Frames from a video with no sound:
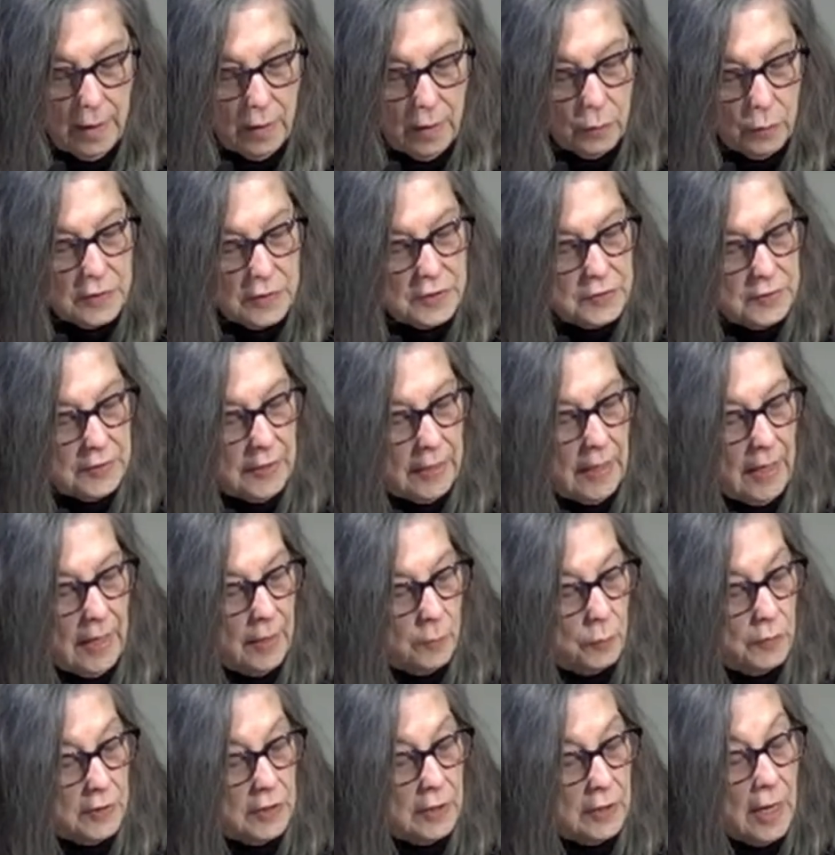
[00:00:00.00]
was that I
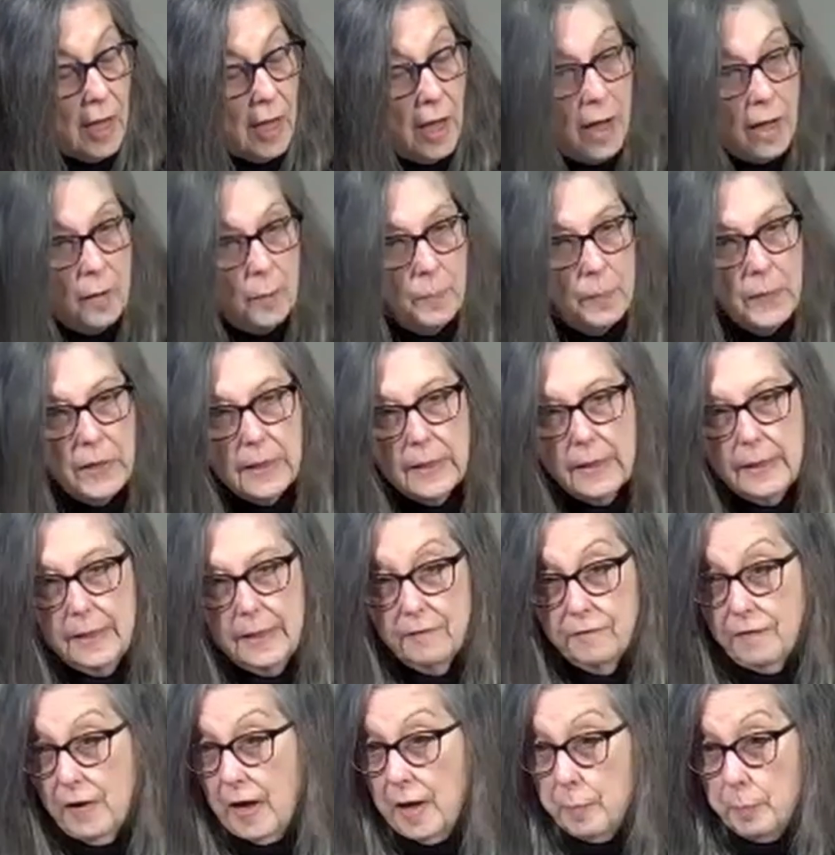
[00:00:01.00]
would come
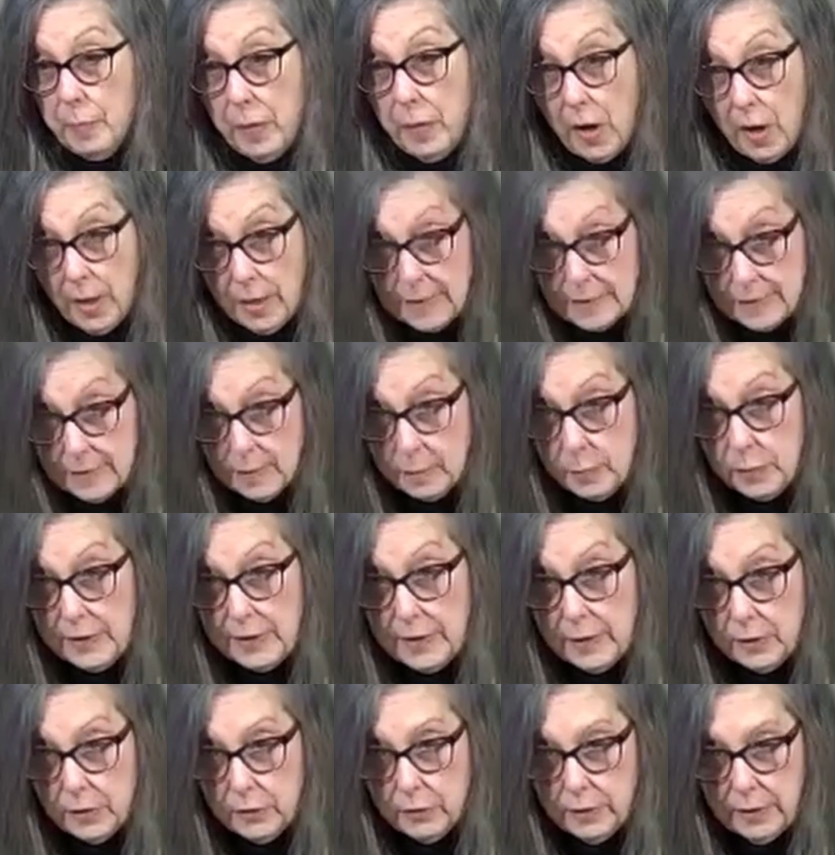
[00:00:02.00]
if I possibly
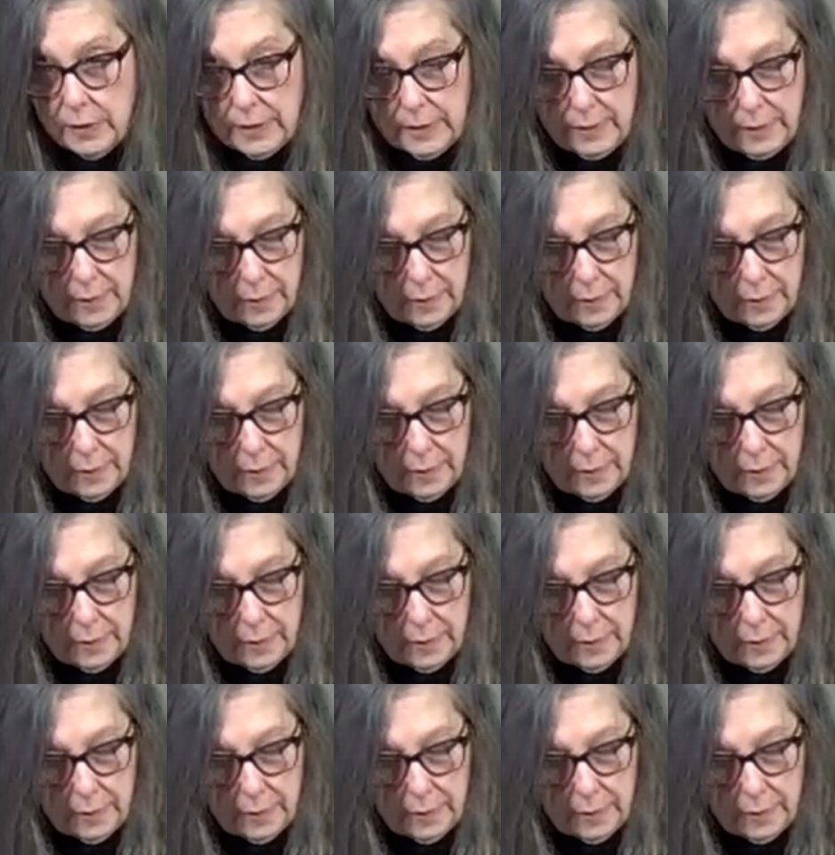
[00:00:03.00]
could.